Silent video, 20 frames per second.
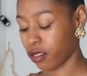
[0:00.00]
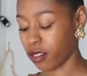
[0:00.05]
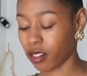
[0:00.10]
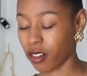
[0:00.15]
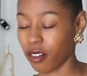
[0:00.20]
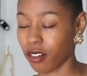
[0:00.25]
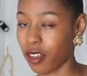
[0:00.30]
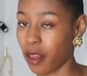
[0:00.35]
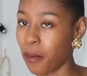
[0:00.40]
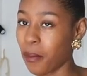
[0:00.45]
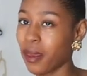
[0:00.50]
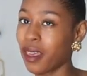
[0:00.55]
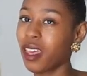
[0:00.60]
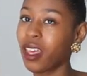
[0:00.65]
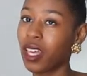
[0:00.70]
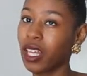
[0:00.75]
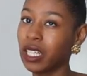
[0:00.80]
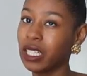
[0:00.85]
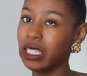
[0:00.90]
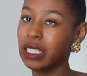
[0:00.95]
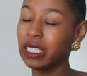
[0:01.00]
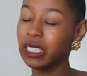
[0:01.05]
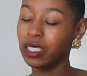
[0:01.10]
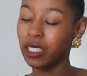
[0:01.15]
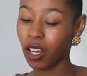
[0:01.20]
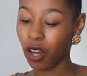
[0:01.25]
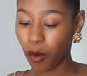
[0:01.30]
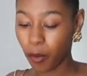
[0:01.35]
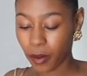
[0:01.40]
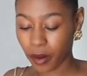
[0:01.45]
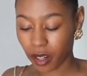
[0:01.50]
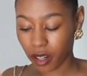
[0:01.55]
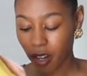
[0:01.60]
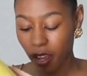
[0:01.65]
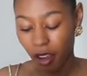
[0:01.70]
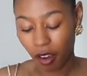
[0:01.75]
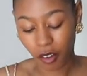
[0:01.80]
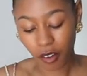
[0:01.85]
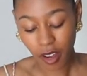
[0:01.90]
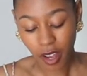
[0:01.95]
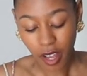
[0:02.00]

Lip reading: So let me open it now.